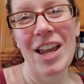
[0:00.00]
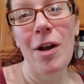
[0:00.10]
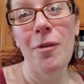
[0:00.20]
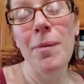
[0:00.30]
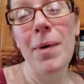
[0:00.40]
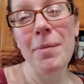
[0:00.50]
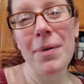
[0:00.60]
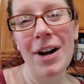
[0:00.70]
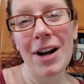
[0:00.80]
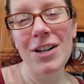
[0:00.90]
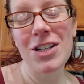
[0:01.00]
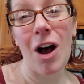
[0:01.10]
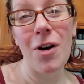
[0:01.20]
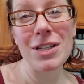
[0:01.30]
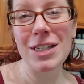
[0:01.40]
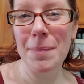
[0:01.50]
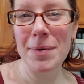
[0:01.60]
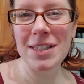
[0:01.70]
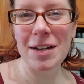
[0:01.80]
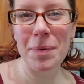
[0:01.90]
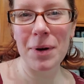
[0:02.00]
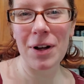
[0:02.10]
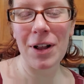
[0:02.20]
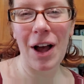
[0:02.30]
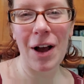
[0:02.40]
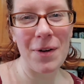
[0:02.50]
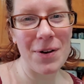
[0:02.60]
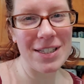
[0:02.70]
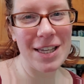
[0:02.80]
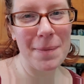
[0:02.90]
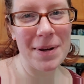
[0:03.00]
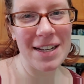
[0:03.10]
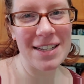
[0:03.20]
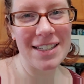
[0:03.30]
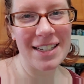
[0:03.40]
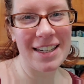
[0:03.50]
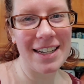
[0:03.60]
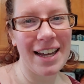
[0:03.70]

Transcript: Remember to always keep it simple, always keep it easy, and